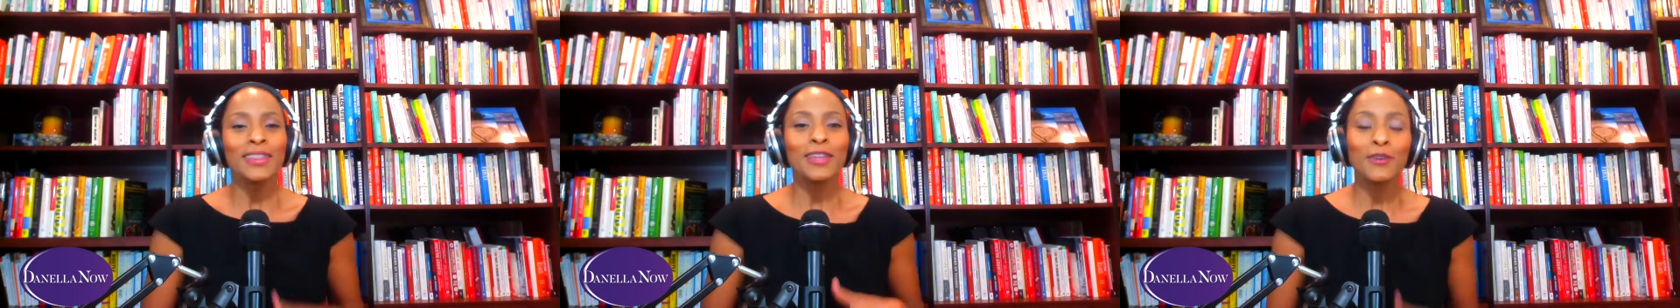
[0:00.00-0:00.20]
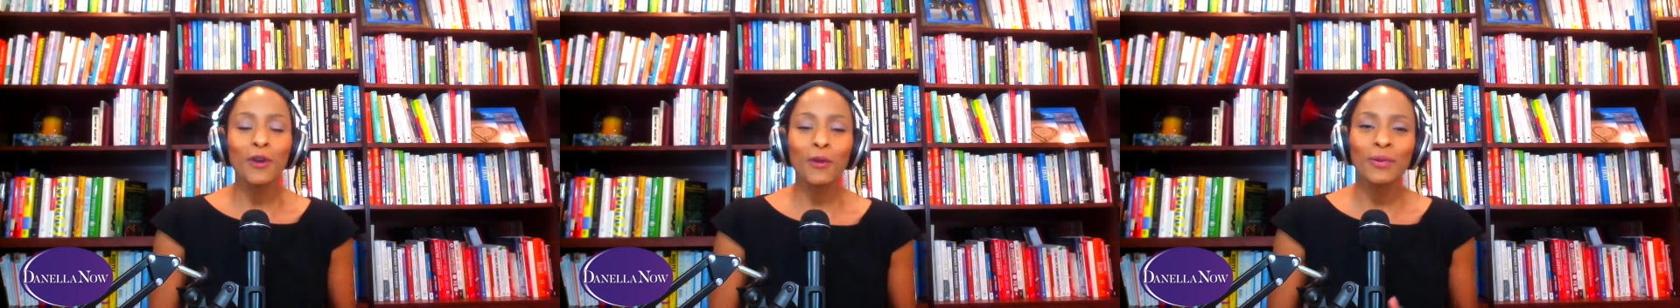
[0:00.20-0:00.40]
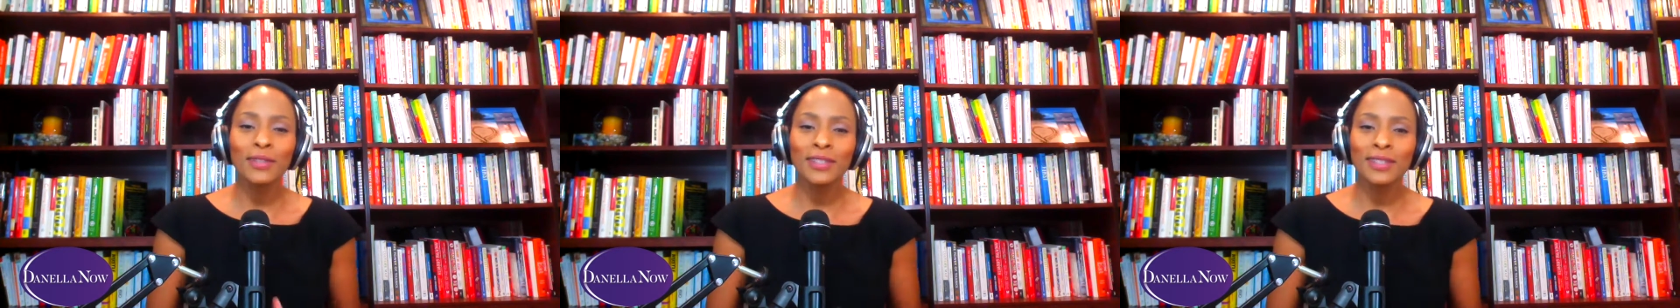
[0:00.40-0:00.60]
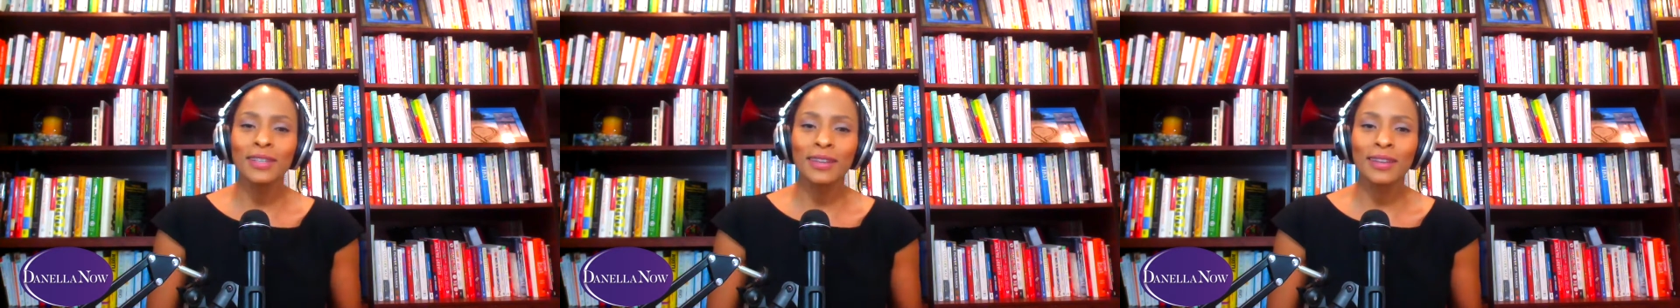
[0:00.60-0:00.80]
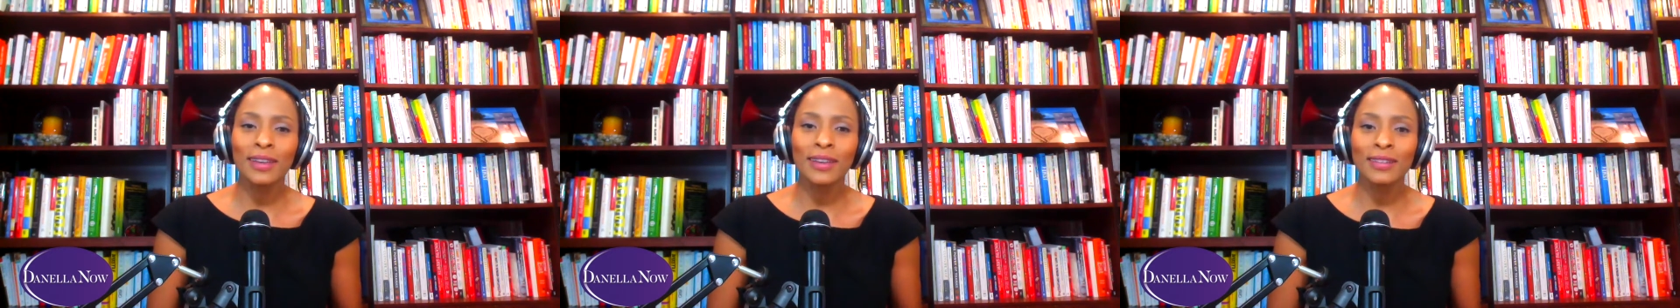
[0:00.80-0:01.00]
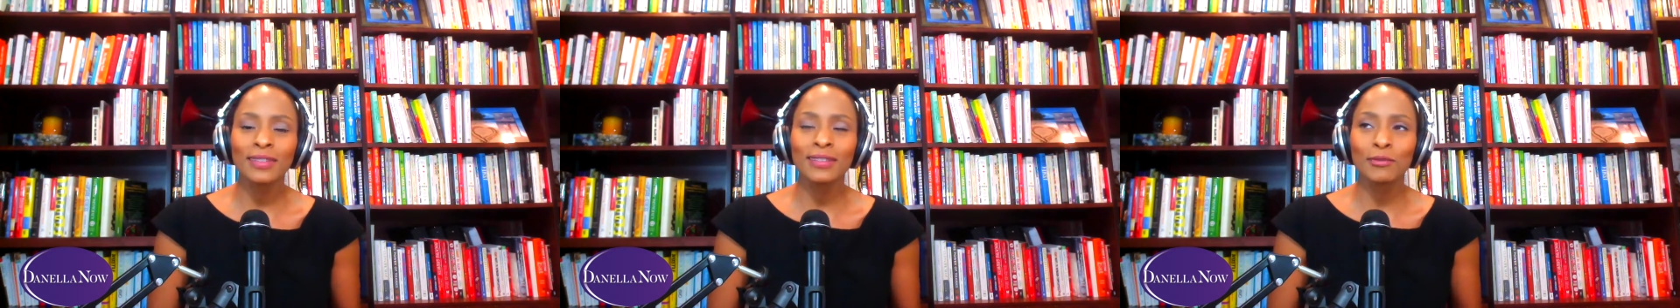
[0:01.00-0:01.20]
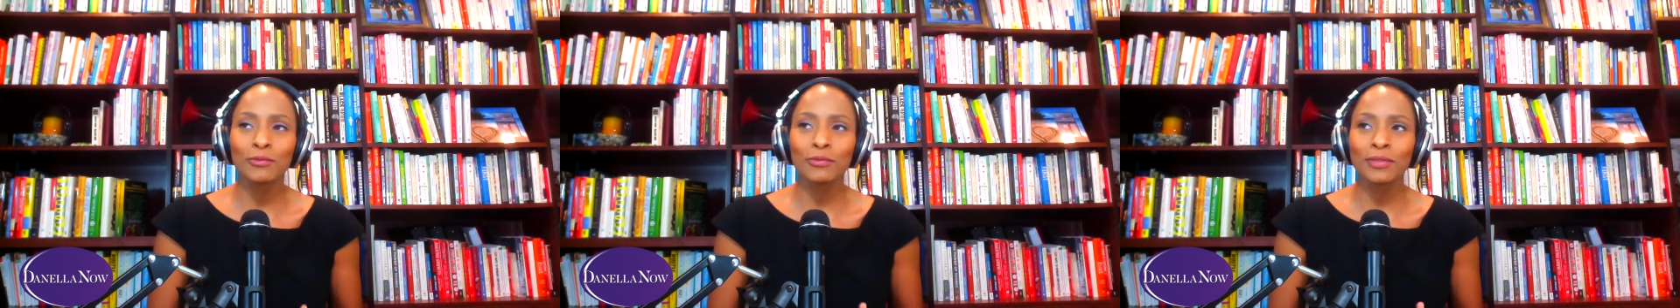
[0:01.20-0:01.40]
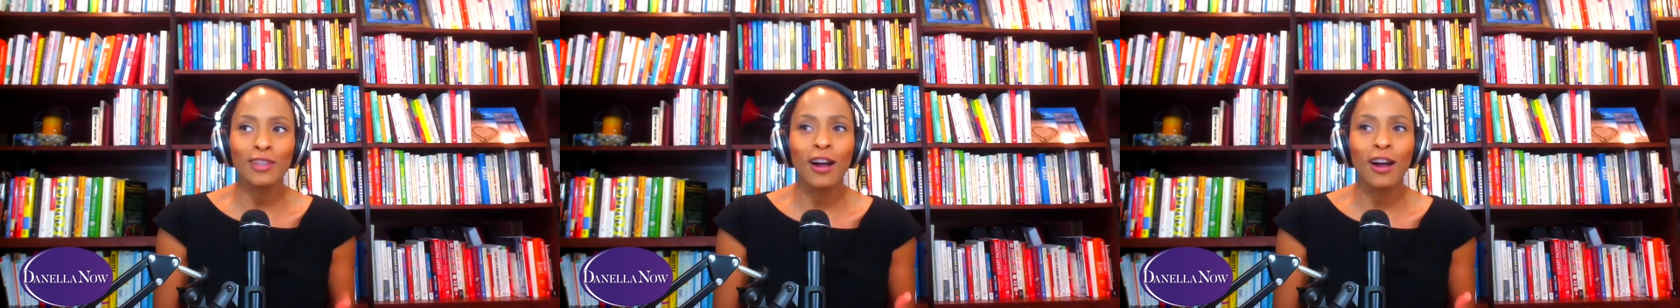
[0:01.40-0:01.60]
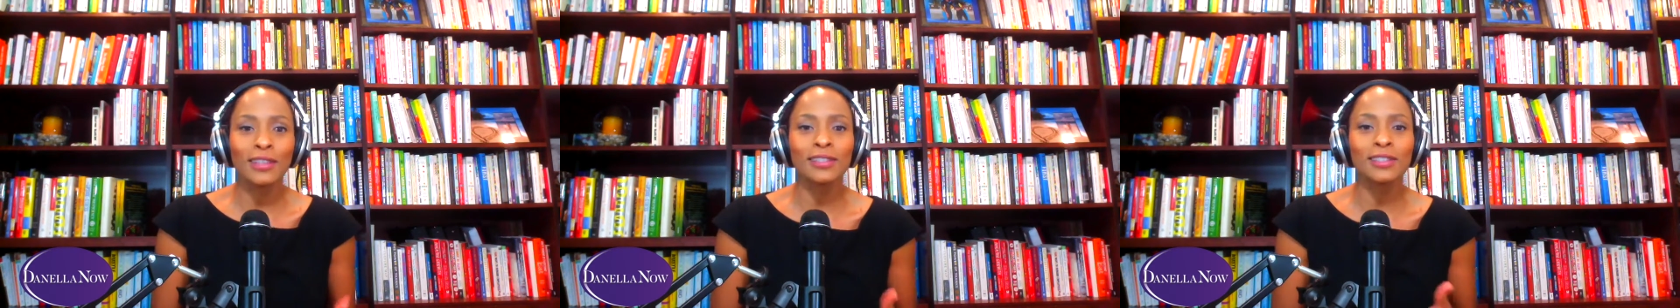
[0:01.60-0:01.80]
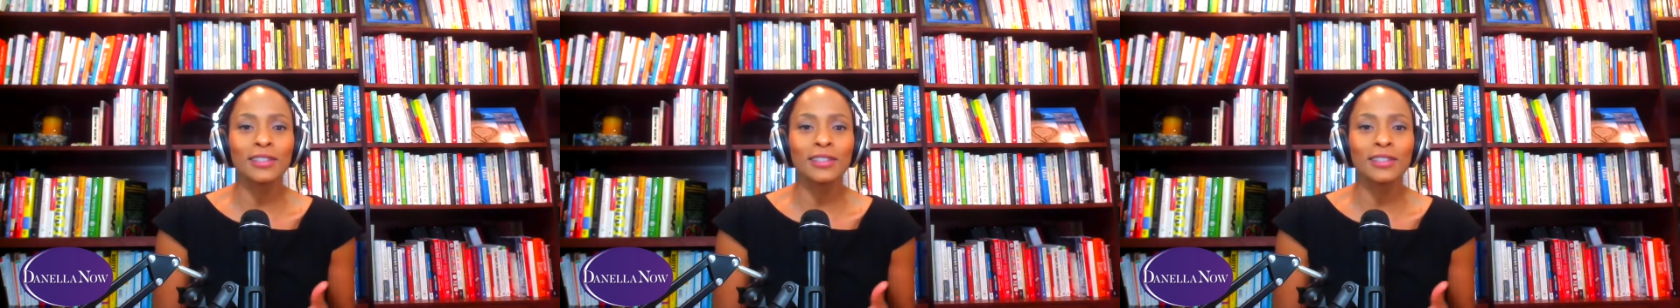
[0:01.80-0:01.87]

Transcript: that no one took his thought